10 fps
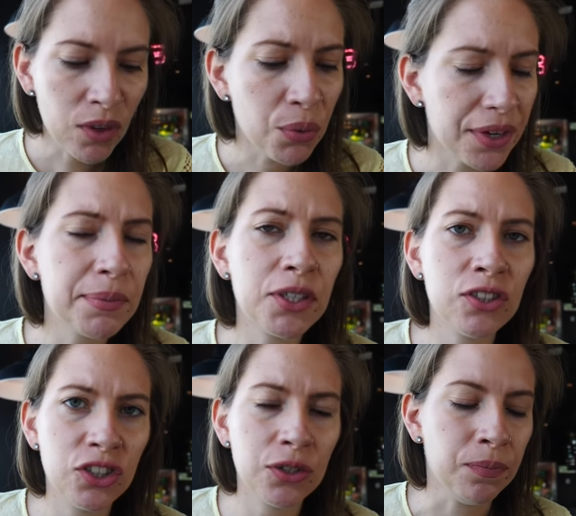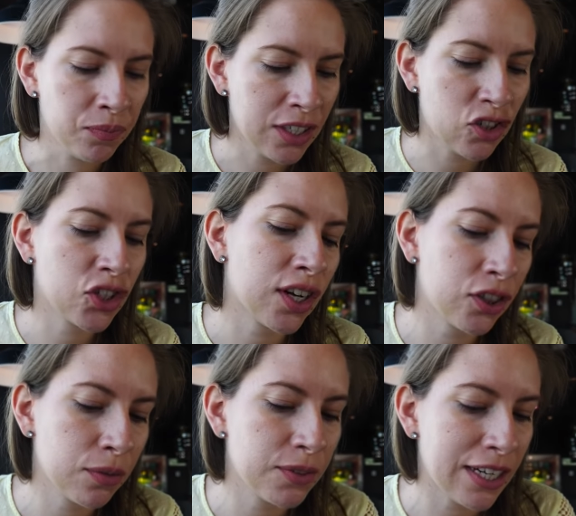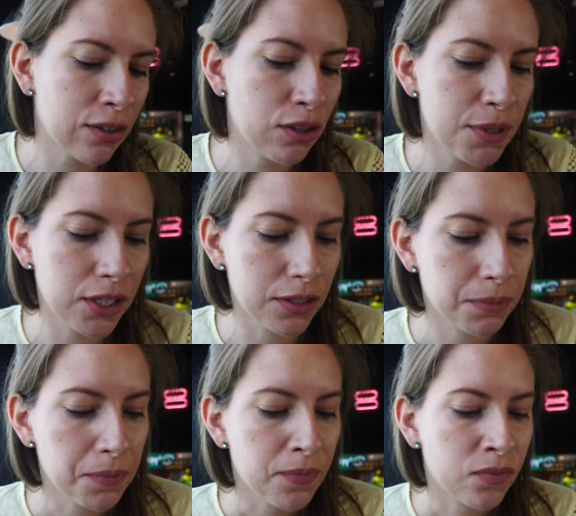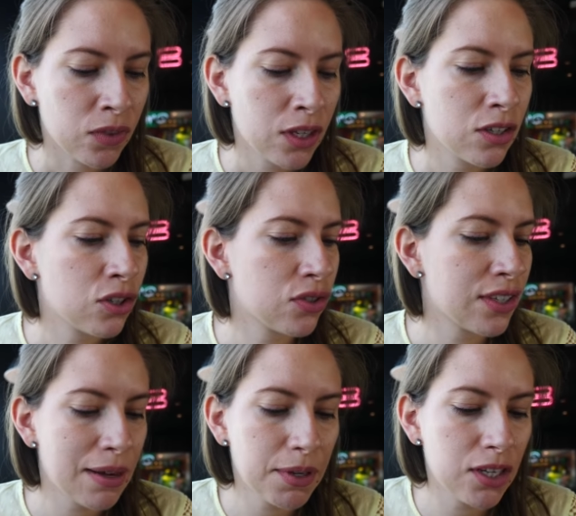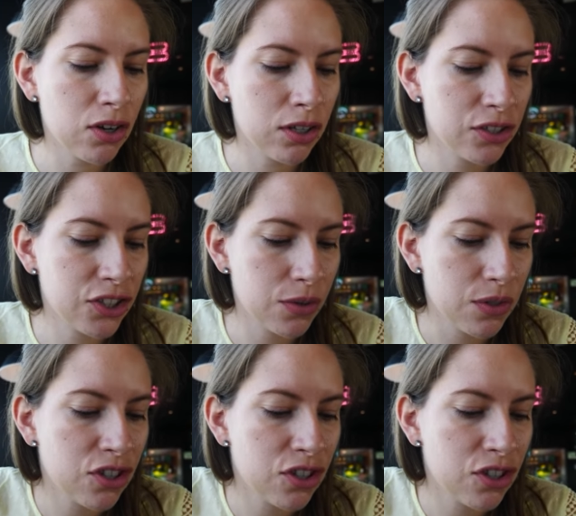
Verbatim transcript: What I'm gonna do is cut them down the middle so Sam can also